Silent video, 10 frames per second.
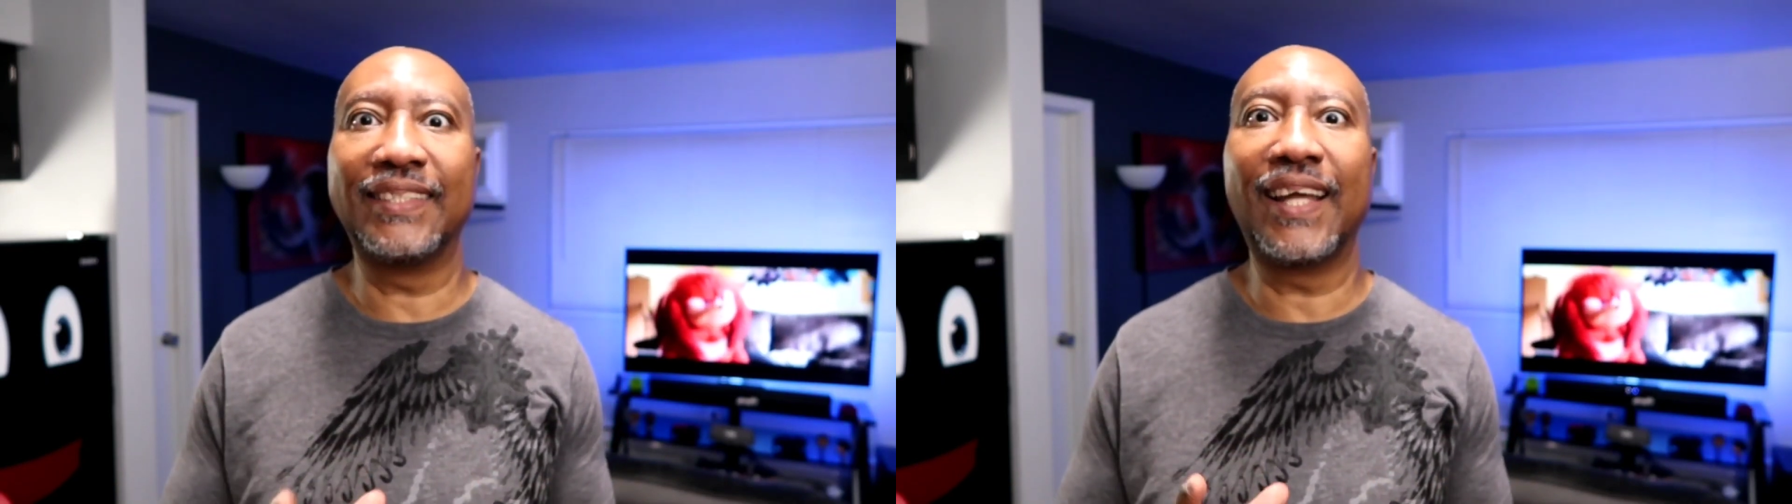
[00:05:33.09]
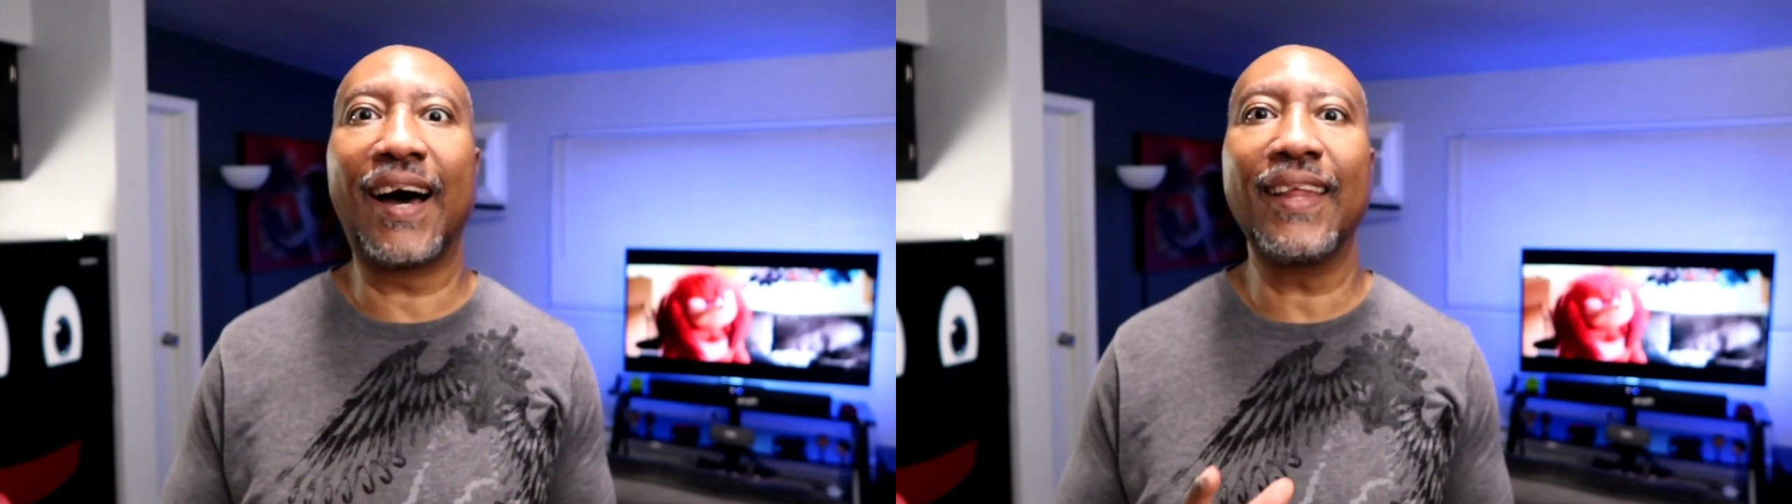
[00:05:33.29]

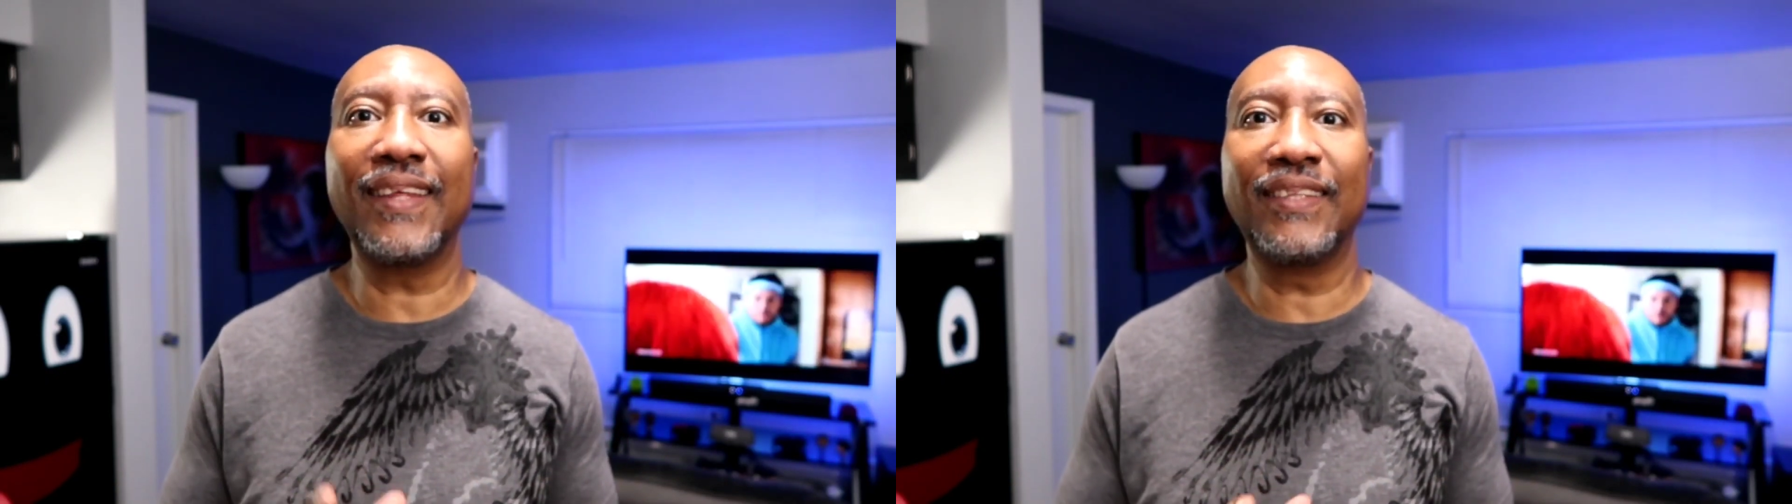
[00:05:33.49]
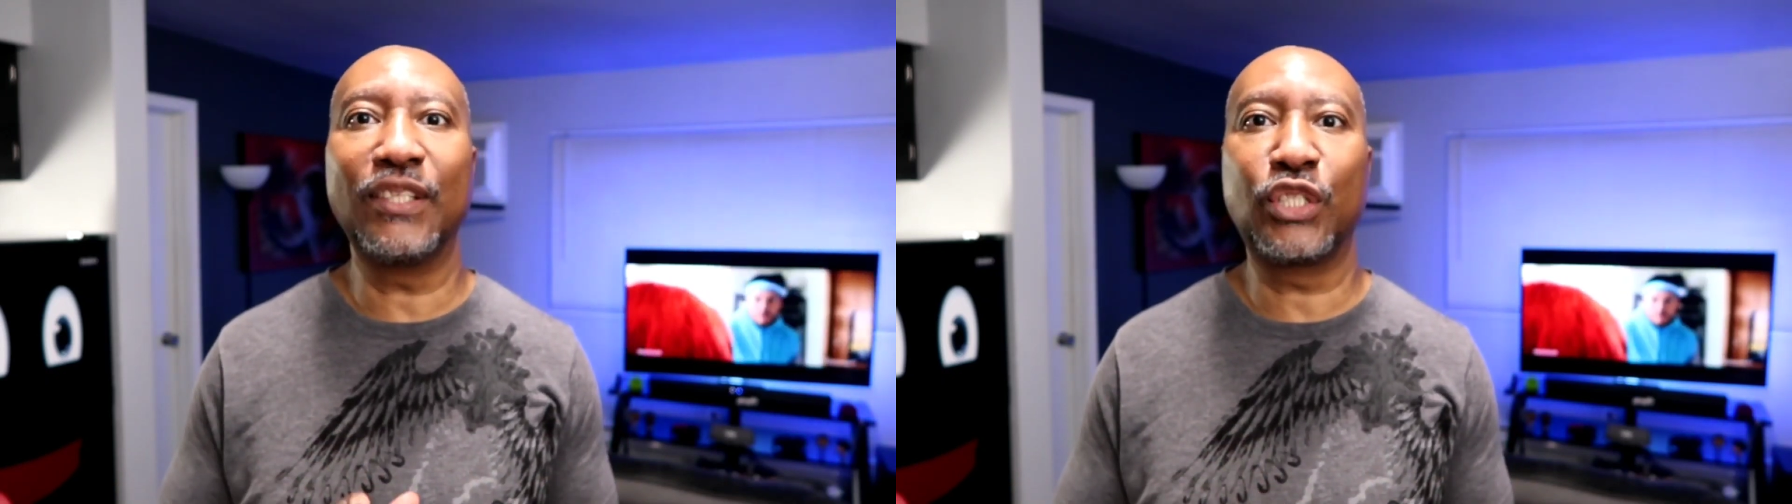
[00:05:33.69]
he's
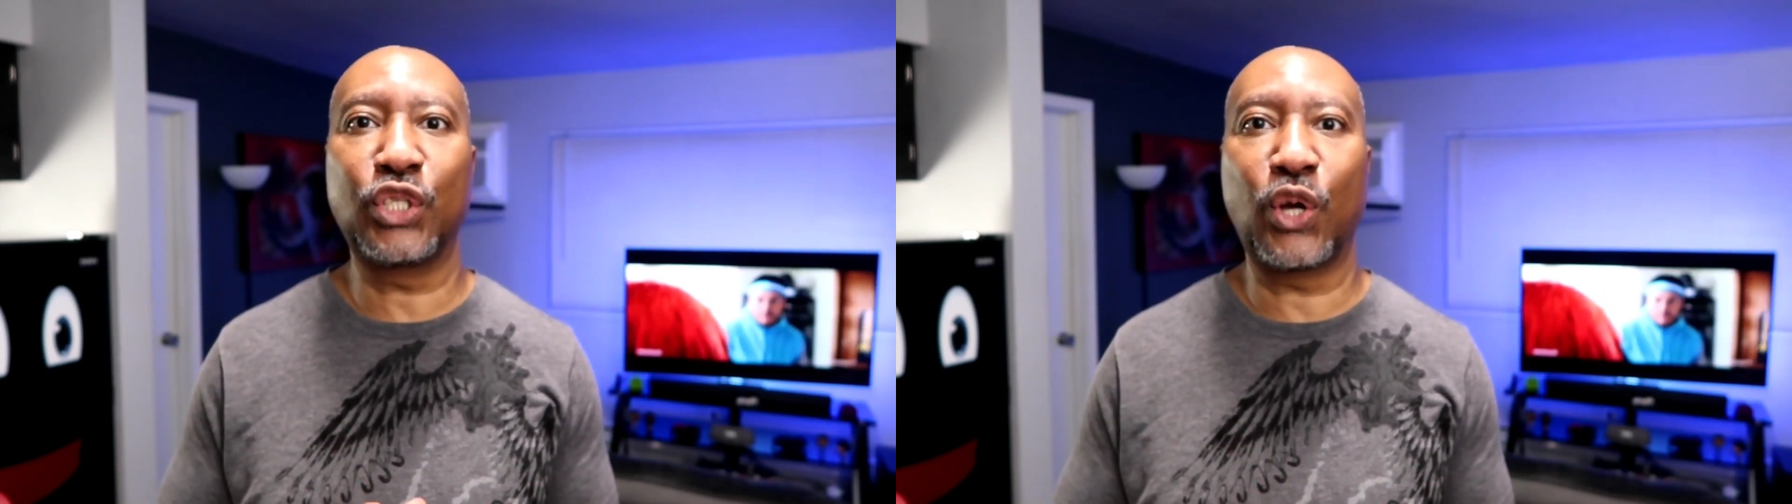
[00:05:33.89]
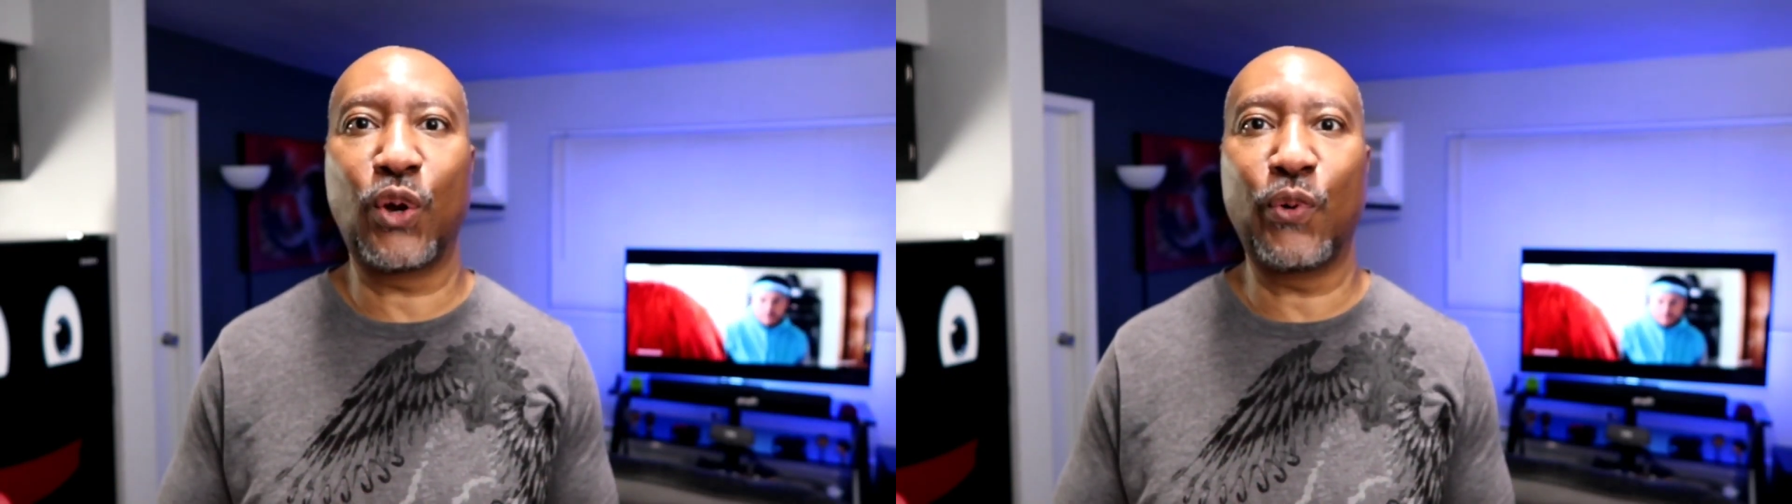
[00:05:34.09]
not in the
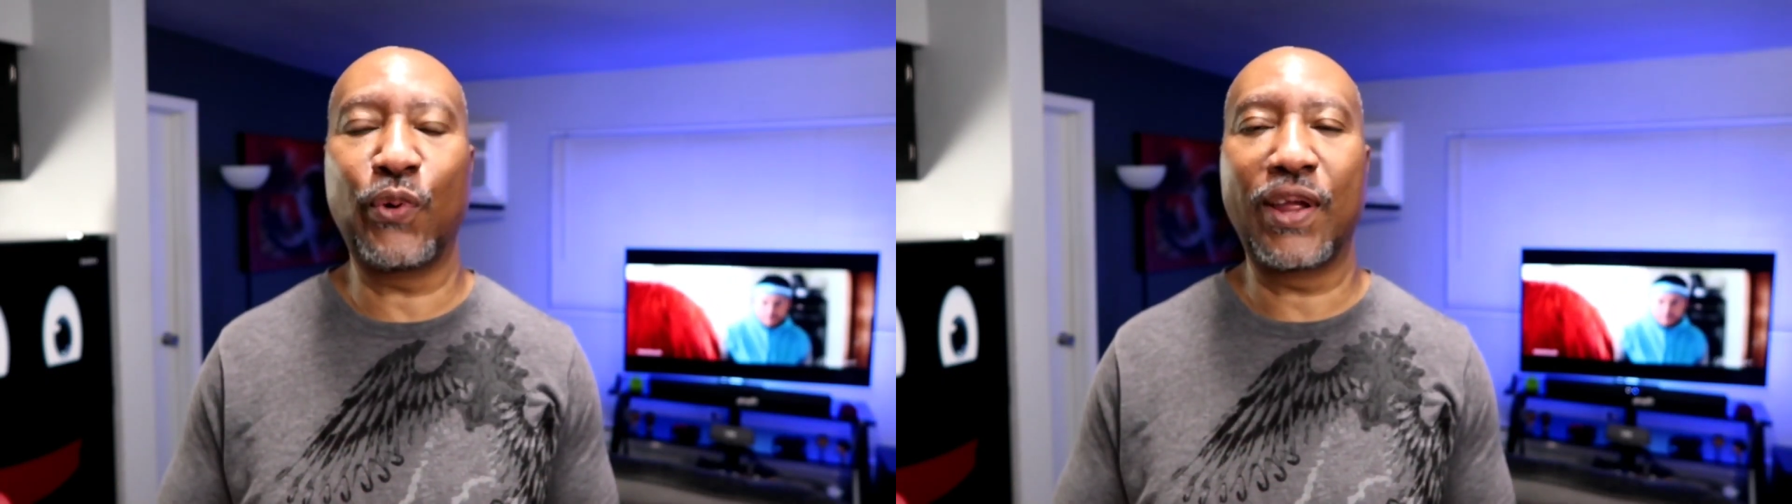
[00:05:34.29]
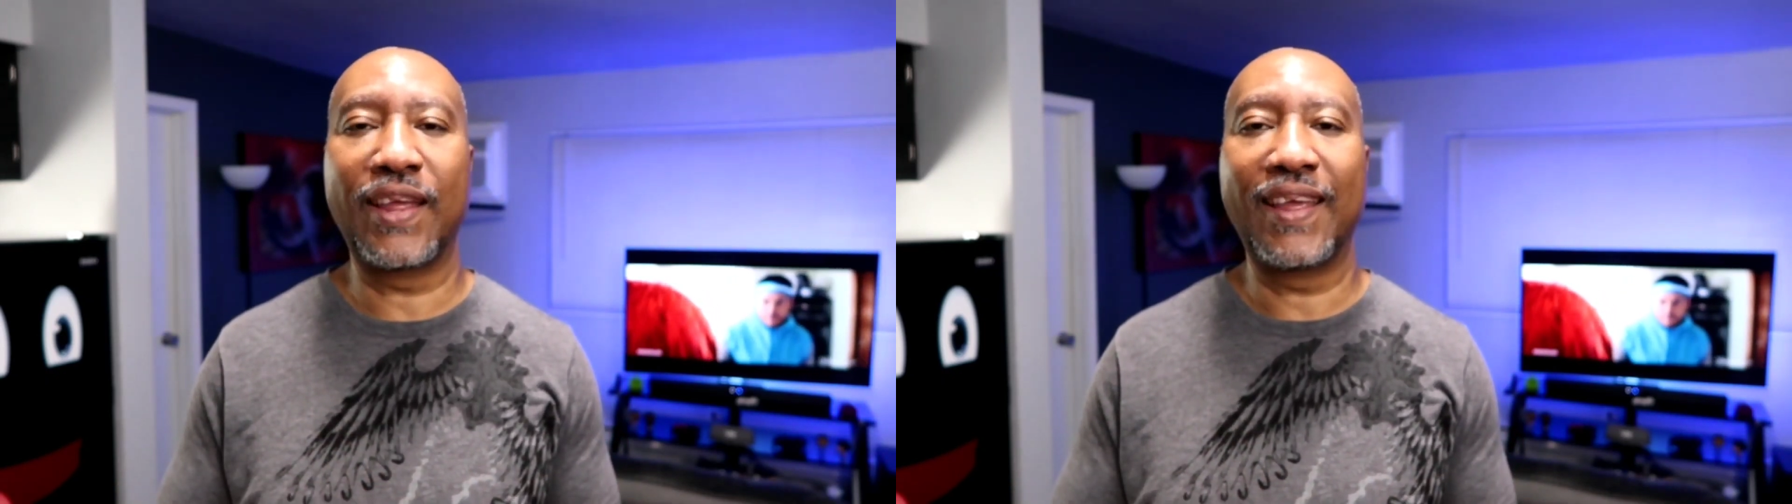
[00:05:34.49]

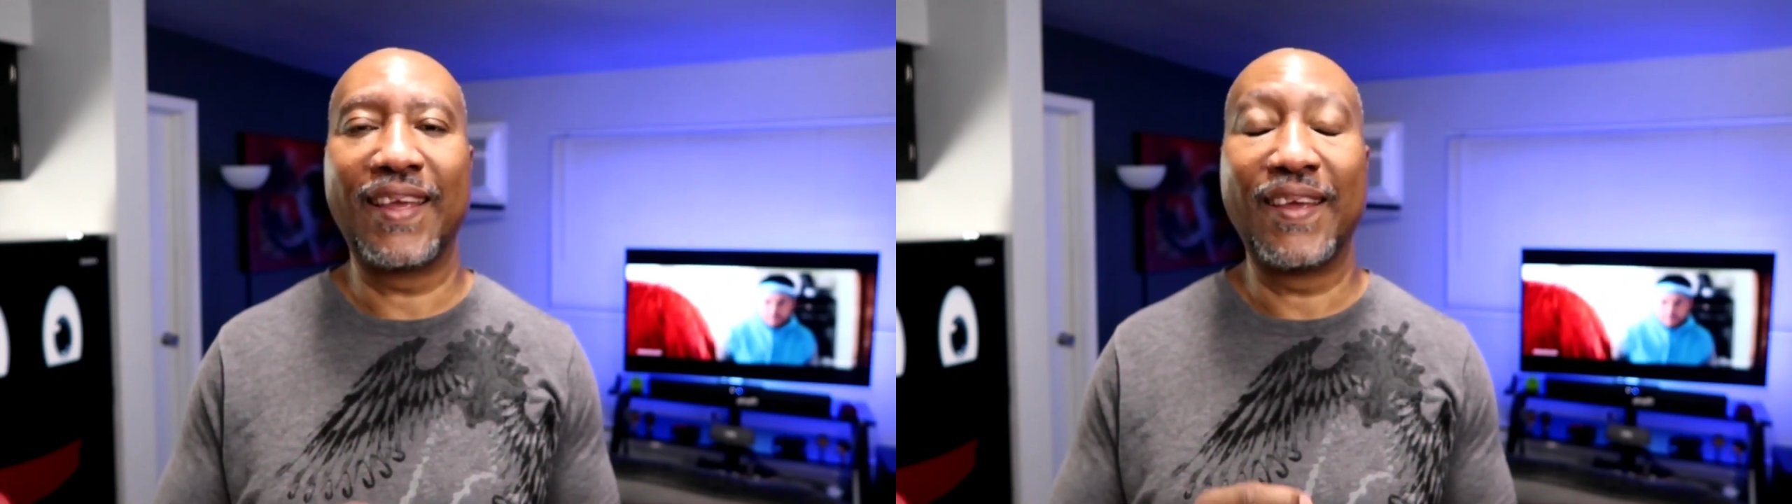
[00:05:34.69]
show